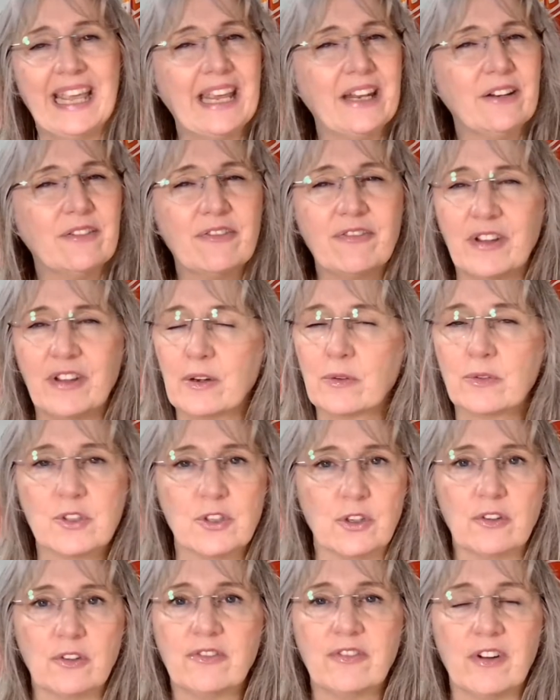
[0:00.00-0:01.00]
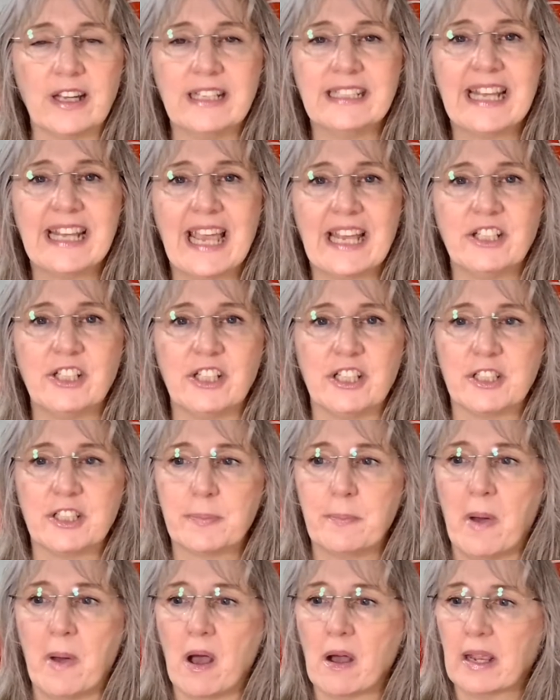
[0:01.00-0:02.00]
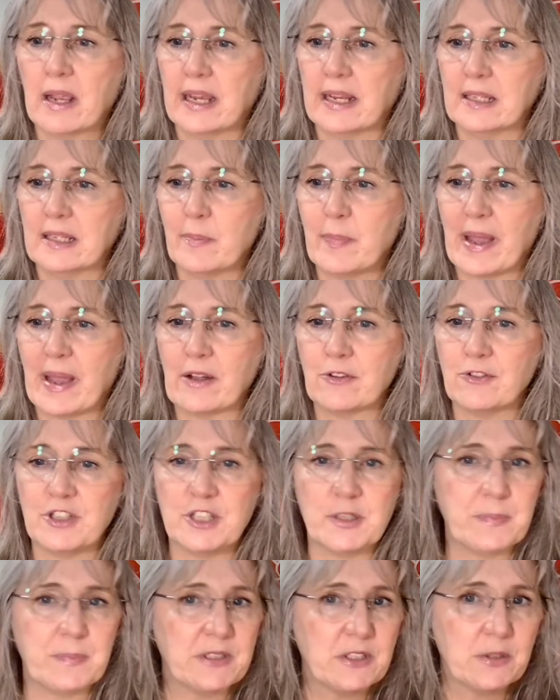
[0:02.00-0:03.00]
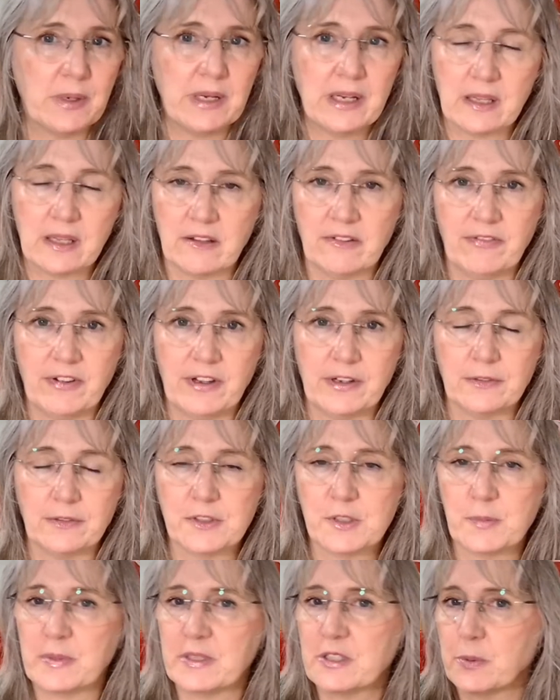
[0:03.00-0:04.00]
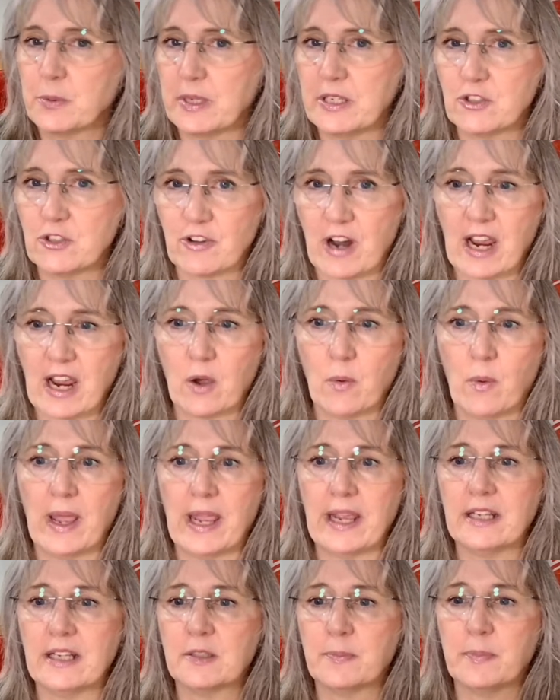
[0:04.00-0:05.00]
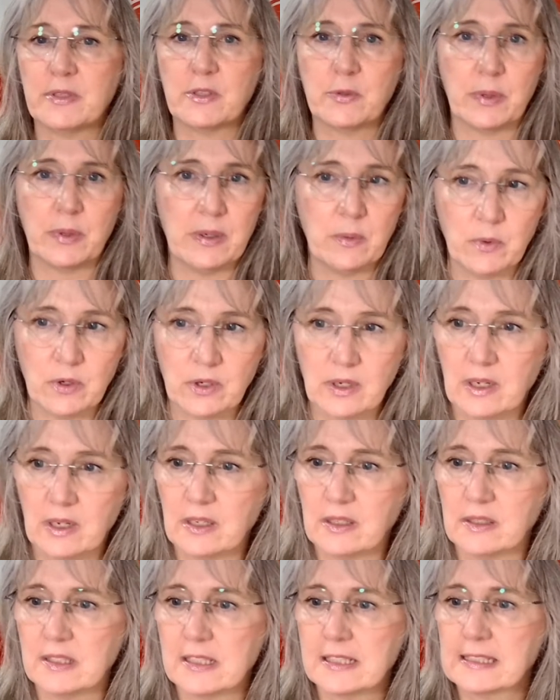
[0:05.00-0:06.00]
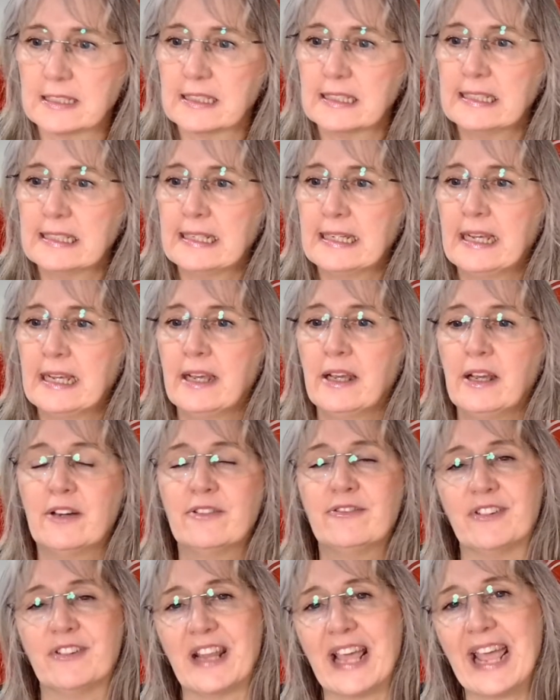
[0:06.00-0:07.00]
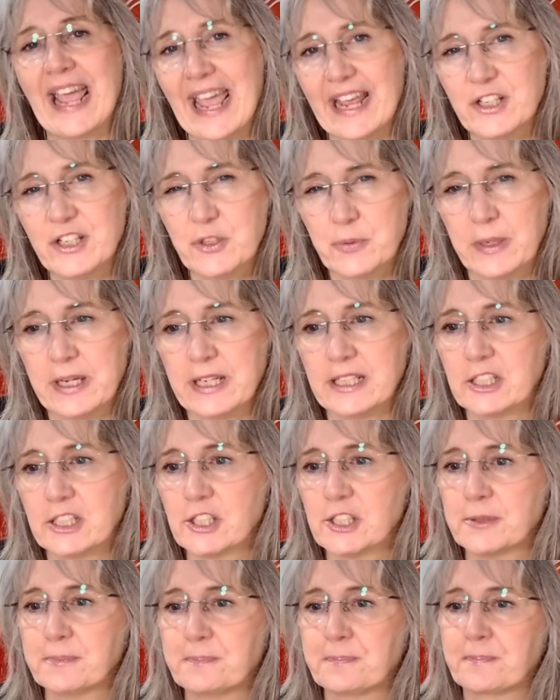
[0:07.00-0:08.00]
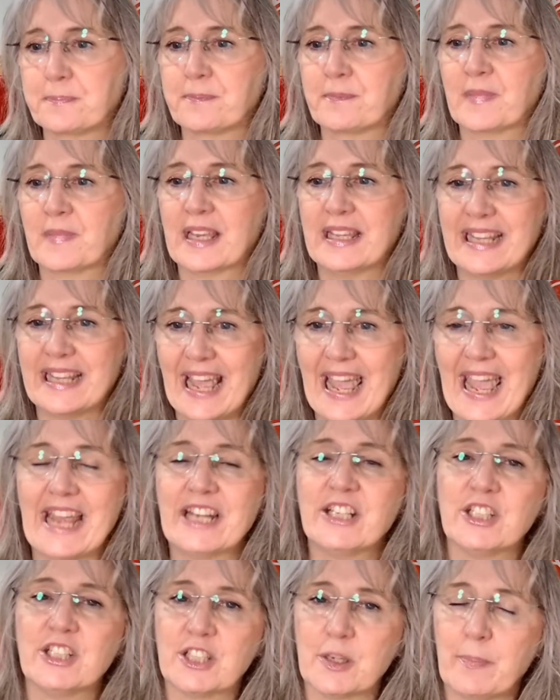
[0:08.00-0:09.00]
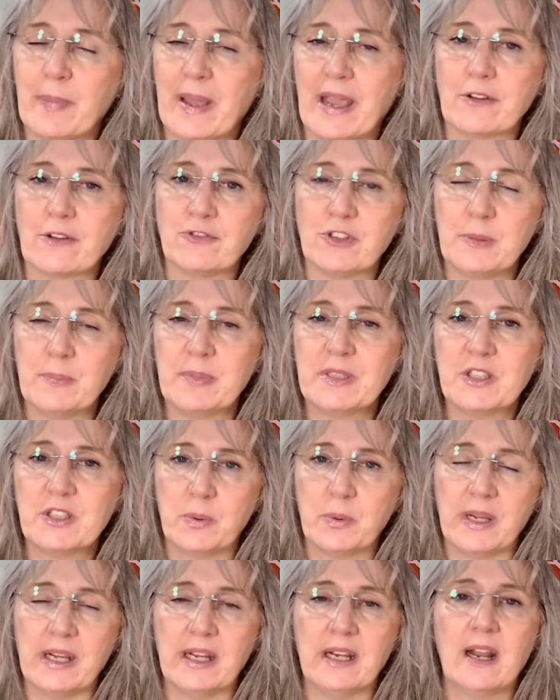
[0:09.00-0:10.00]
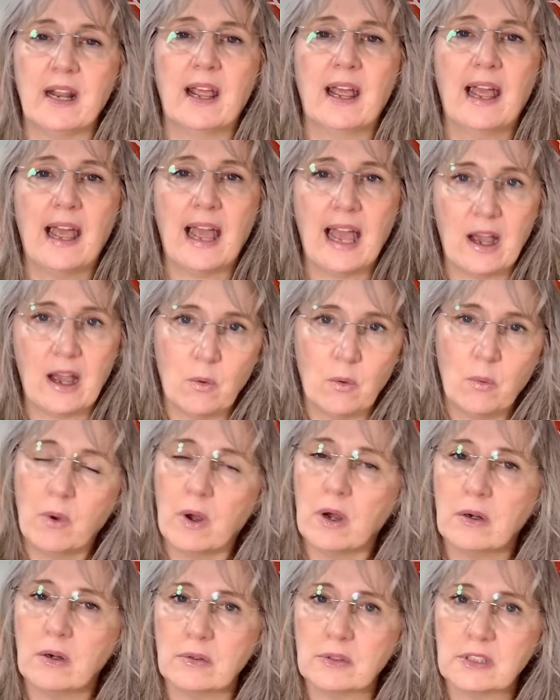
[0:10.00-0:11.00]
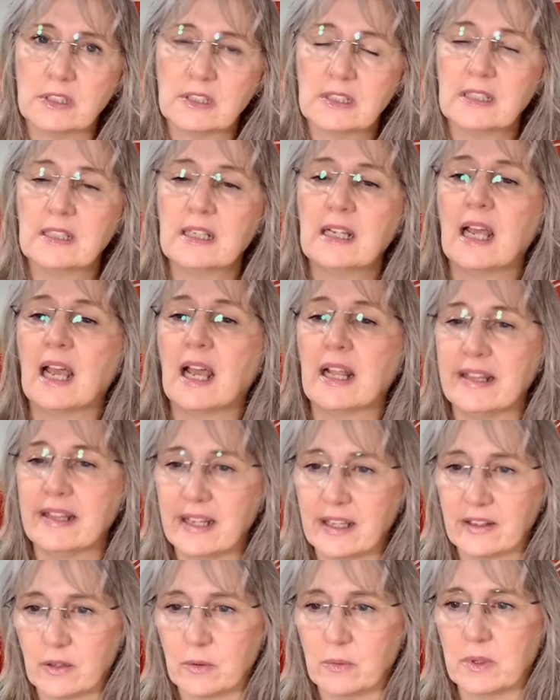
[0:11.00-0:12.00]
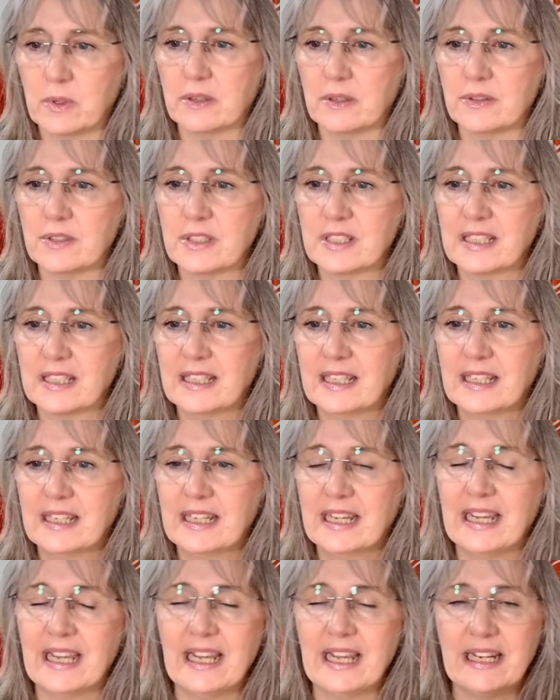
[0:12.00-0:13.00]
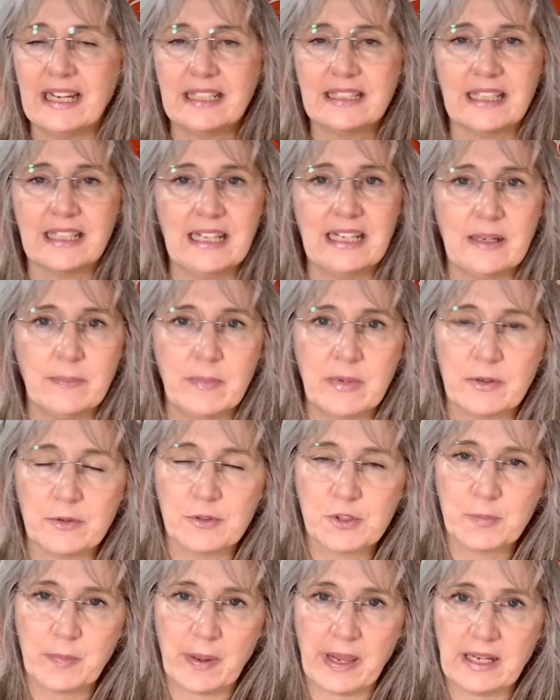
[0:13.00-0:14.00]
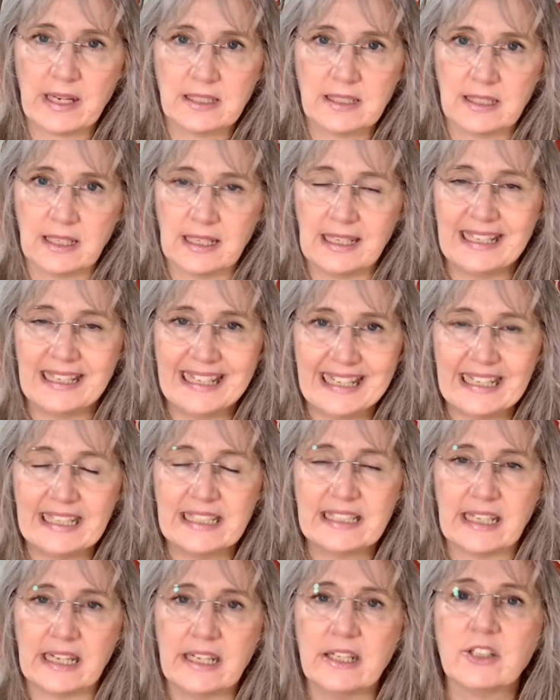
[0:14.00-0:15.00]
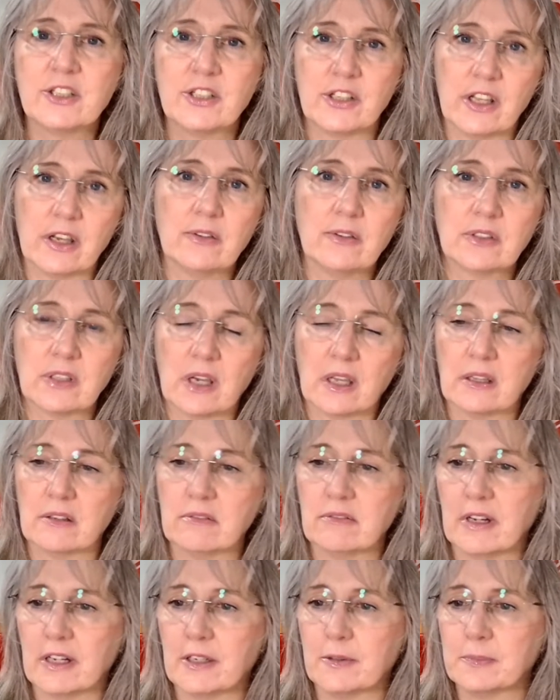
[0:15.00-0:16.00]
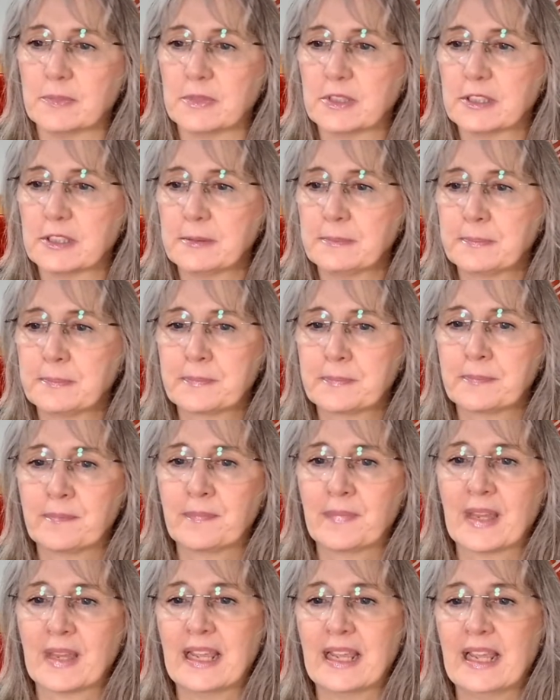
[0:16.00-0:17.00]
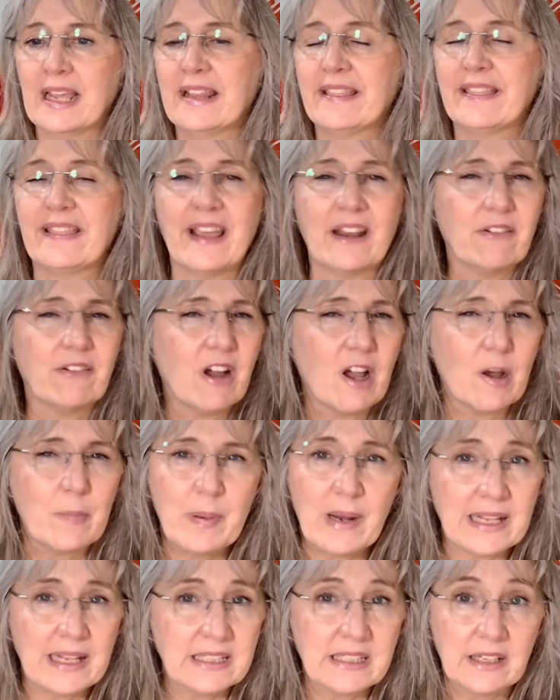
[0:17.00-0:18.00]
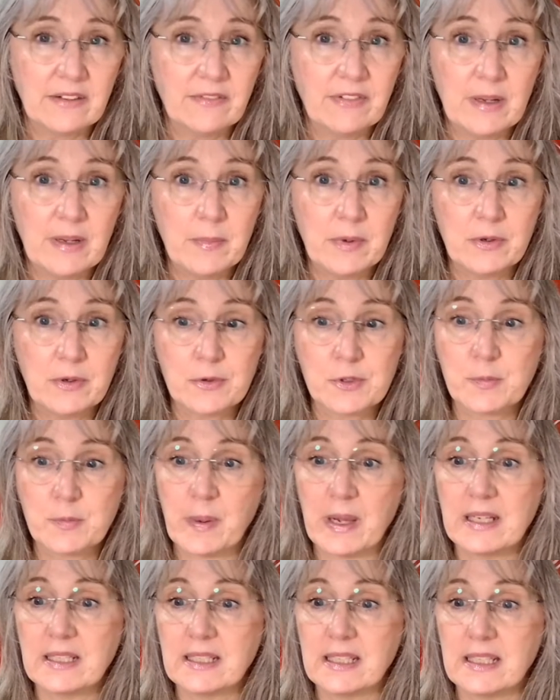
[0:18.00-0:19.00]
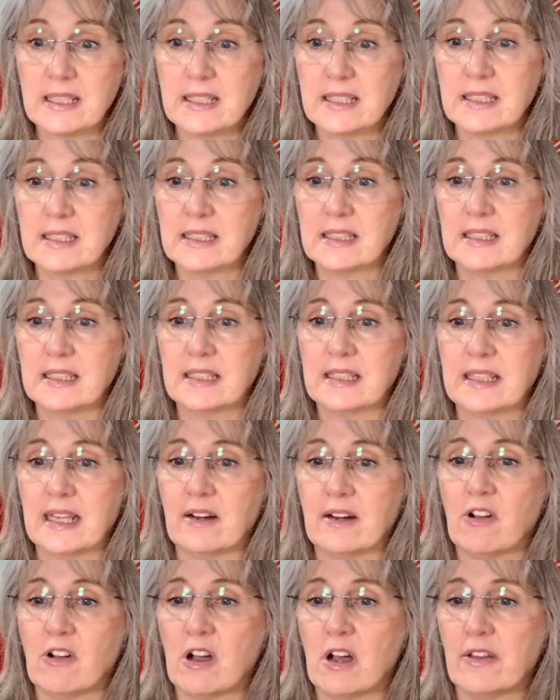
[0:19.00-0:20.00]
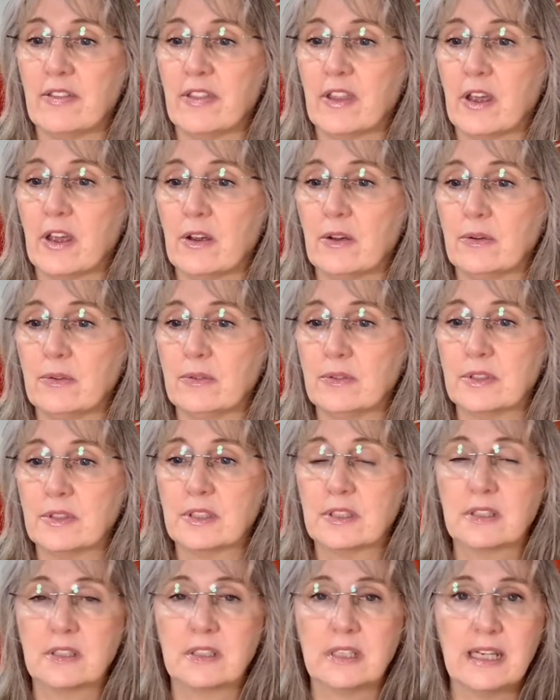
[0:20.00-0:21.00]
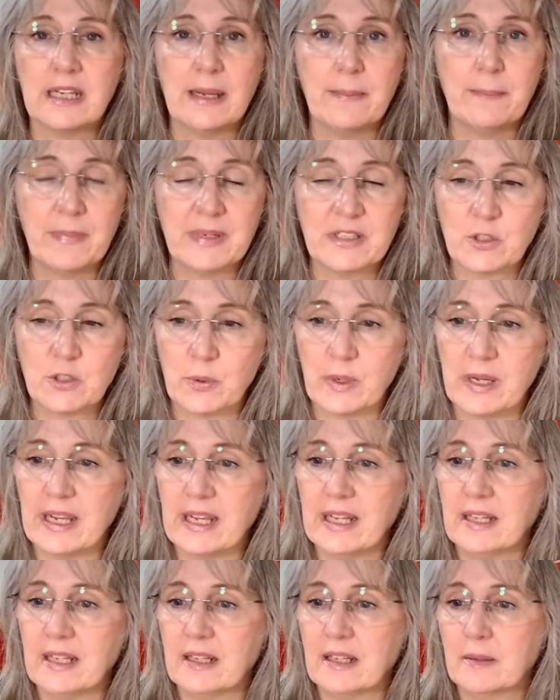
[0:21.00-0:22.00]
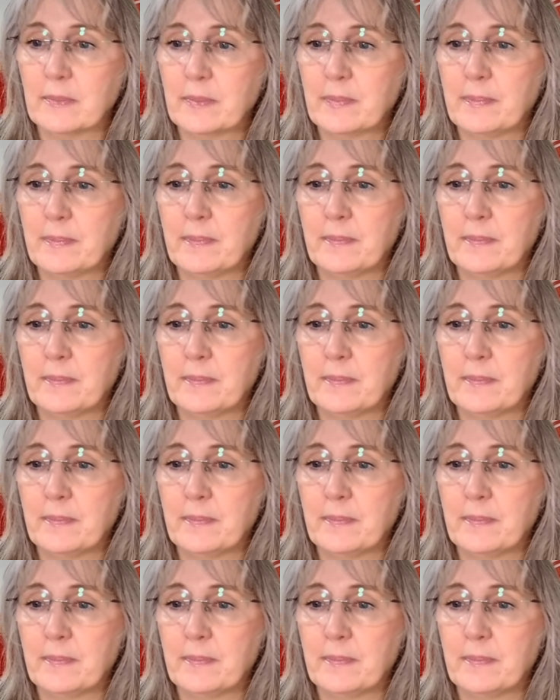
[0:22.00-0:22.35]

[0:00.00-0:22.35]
In fields, you'll find hedges marking the boundaries between other fields, between trackways, between woodlands. For the hedge witch, the hedge is a boundary between our world and the other worlds. It is a liminal space that leads into those other realms. There are plenty of liminal spaces. There are those in between,